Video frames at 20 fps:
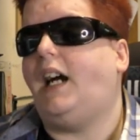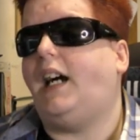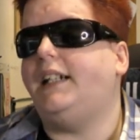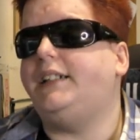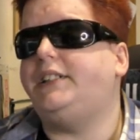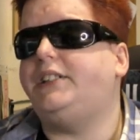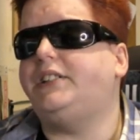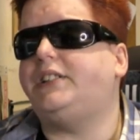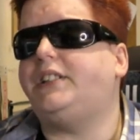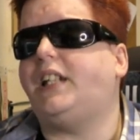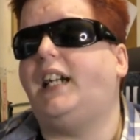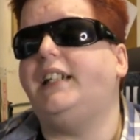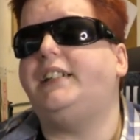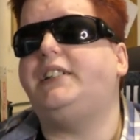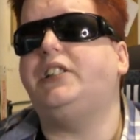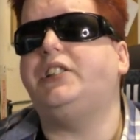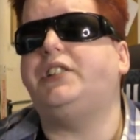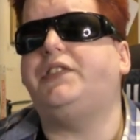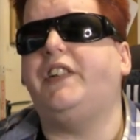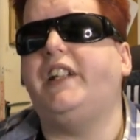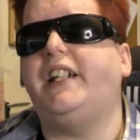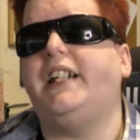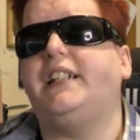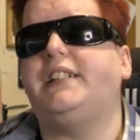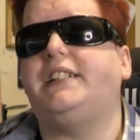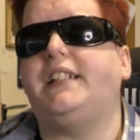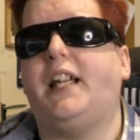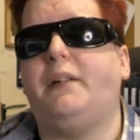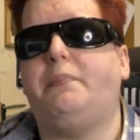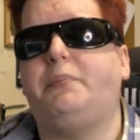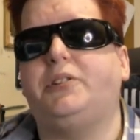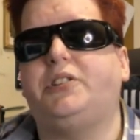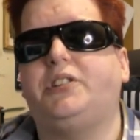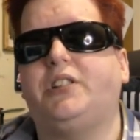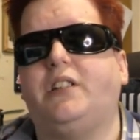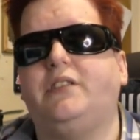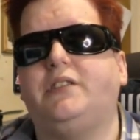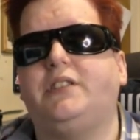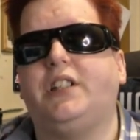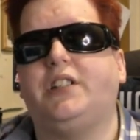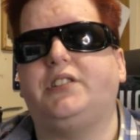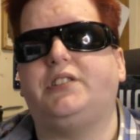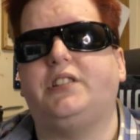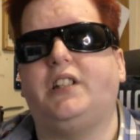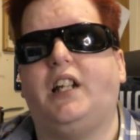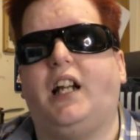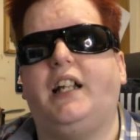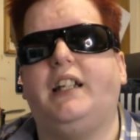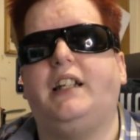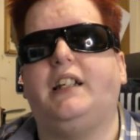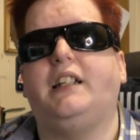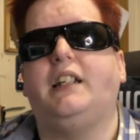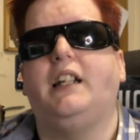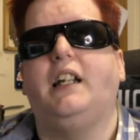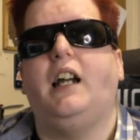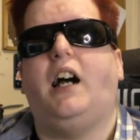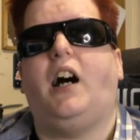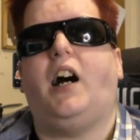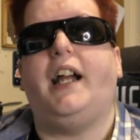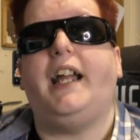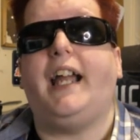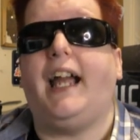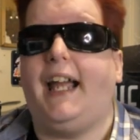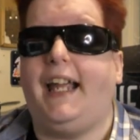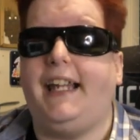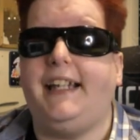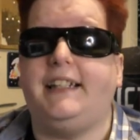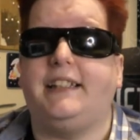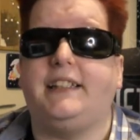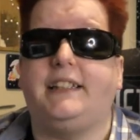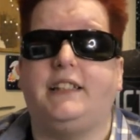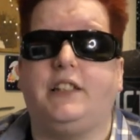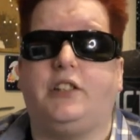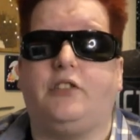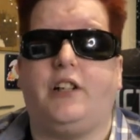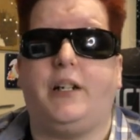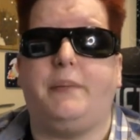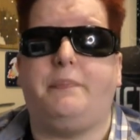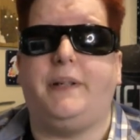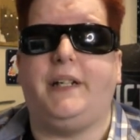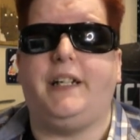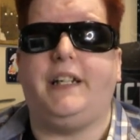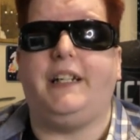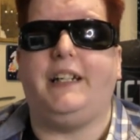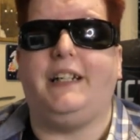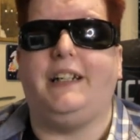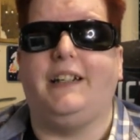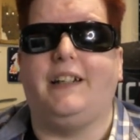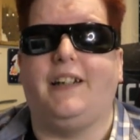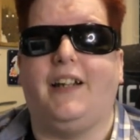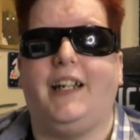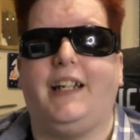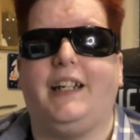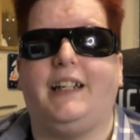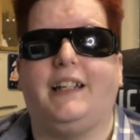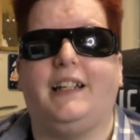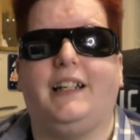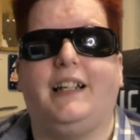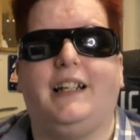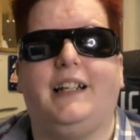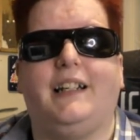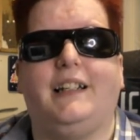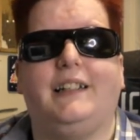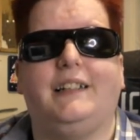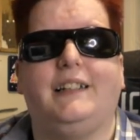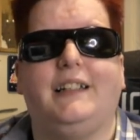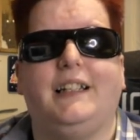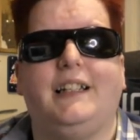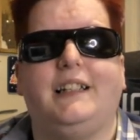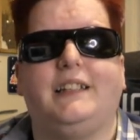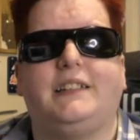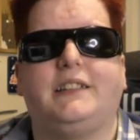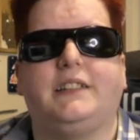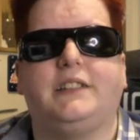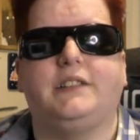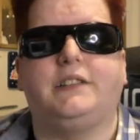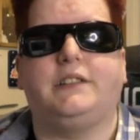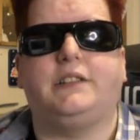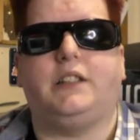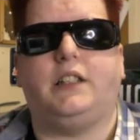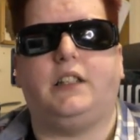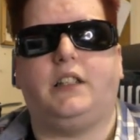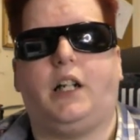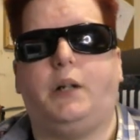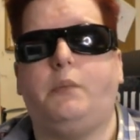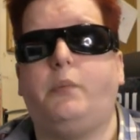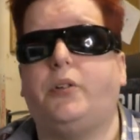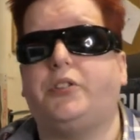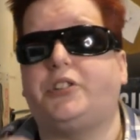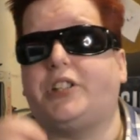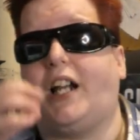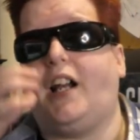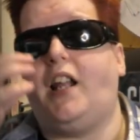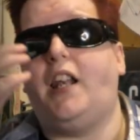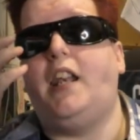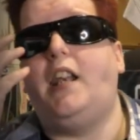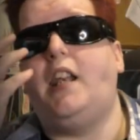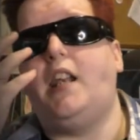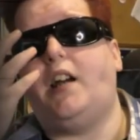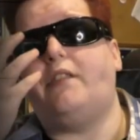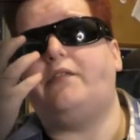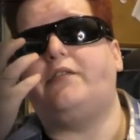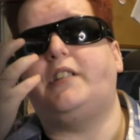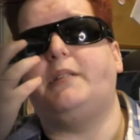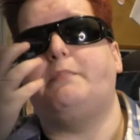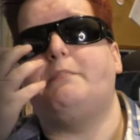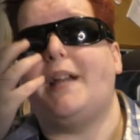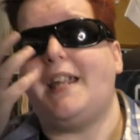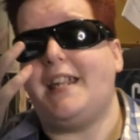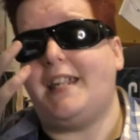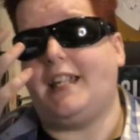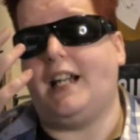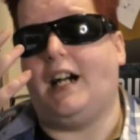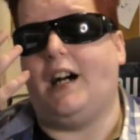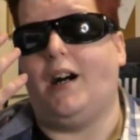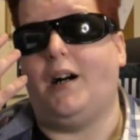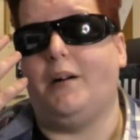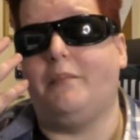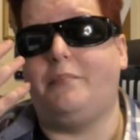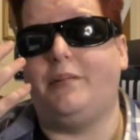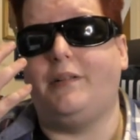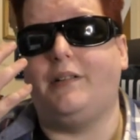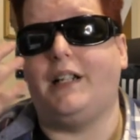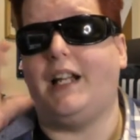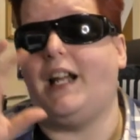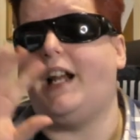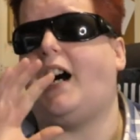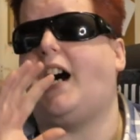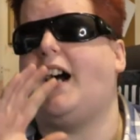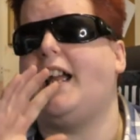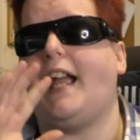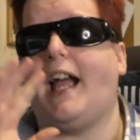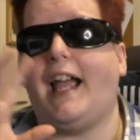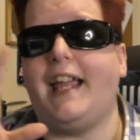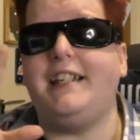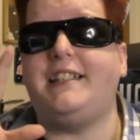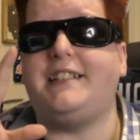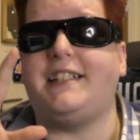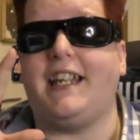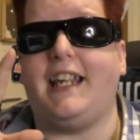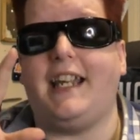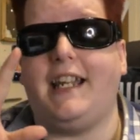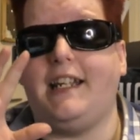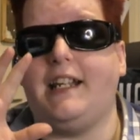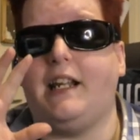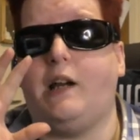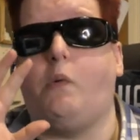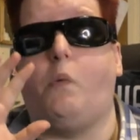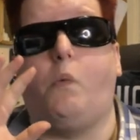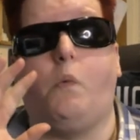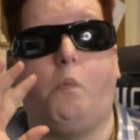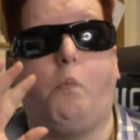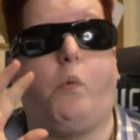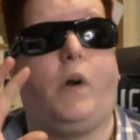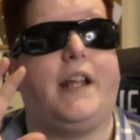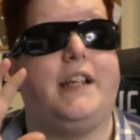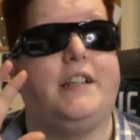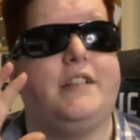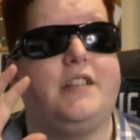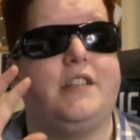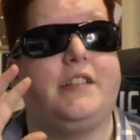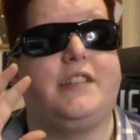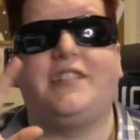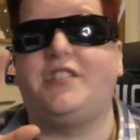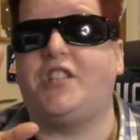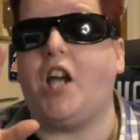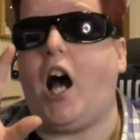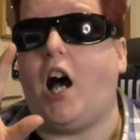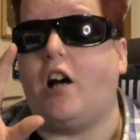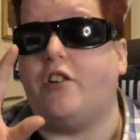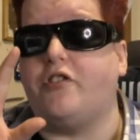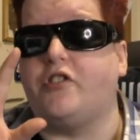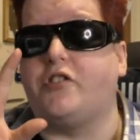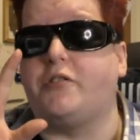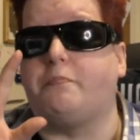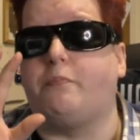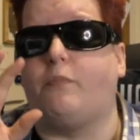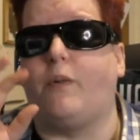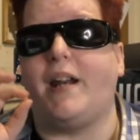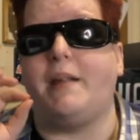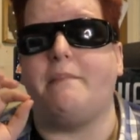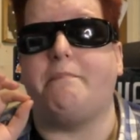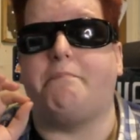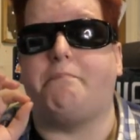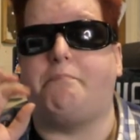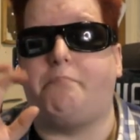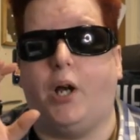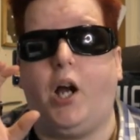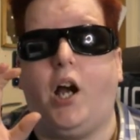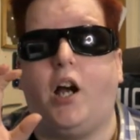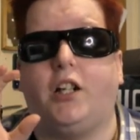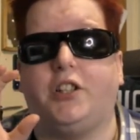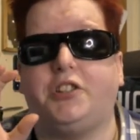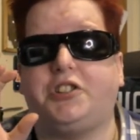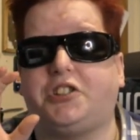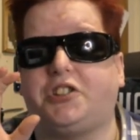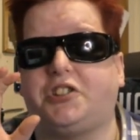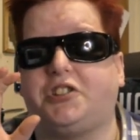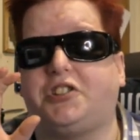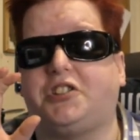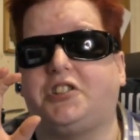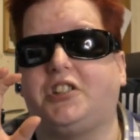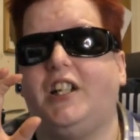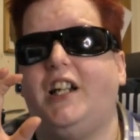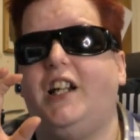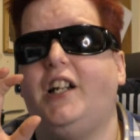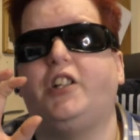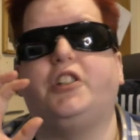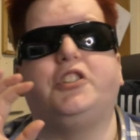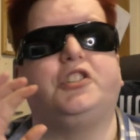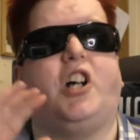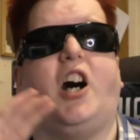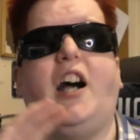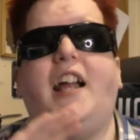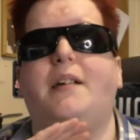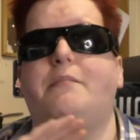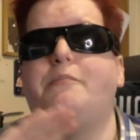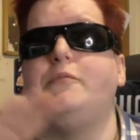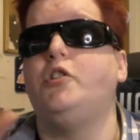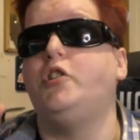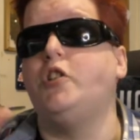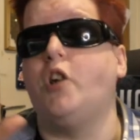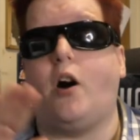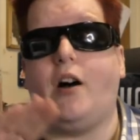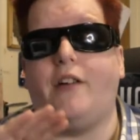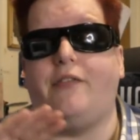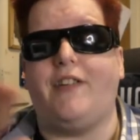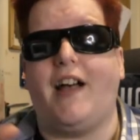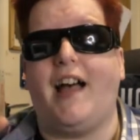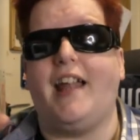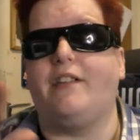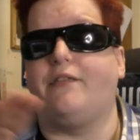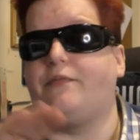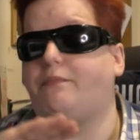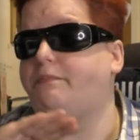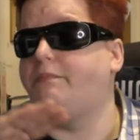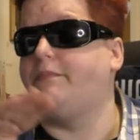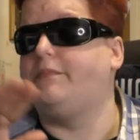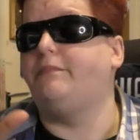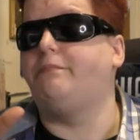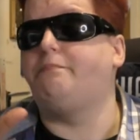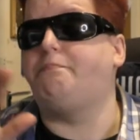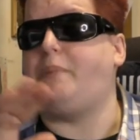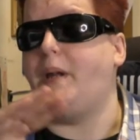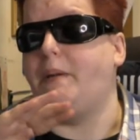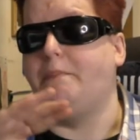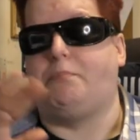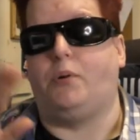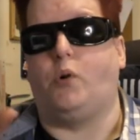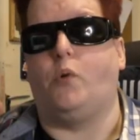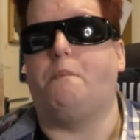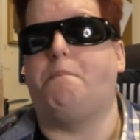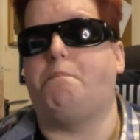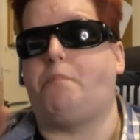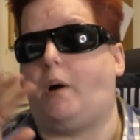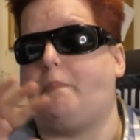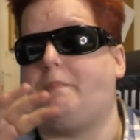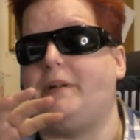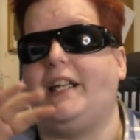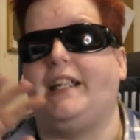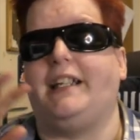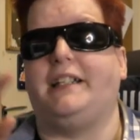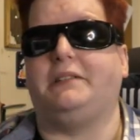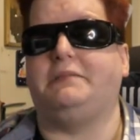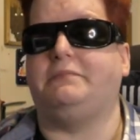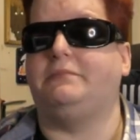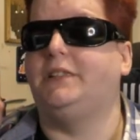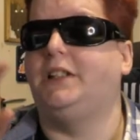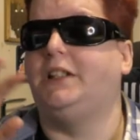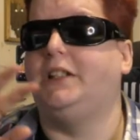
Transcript: just think this episode doesn't, I hate the creepy, like, I will say, I love the makeup. I hate it in that what it does when it bursts, because I am not a fan of pimple popping,